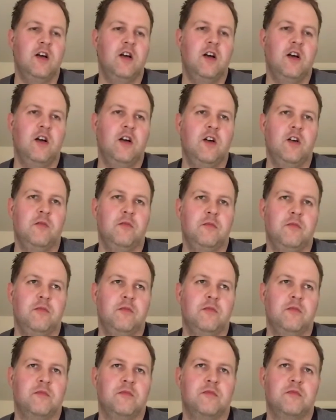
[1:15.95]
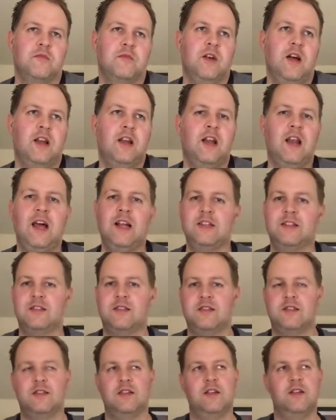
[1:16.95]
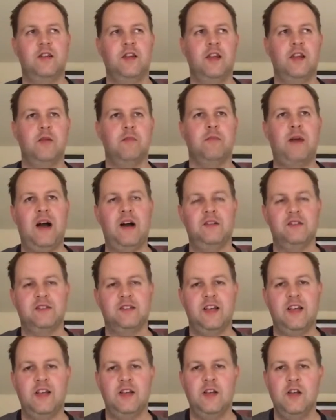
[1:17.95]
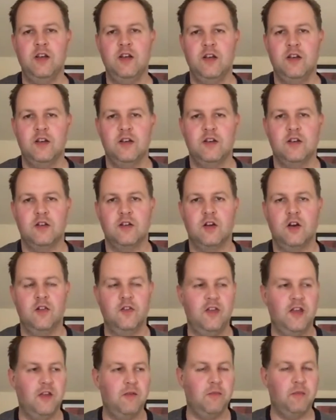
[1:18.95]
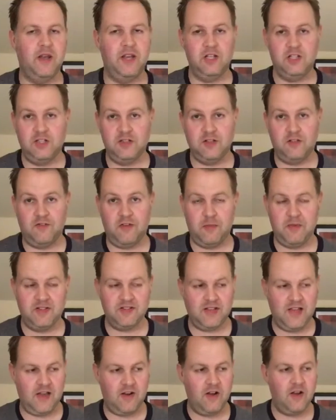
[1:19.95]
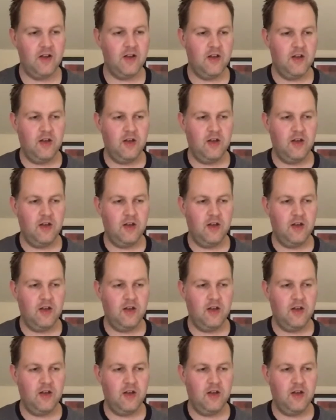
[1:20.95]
And I liked the battle scene on the beaches of Themyscira.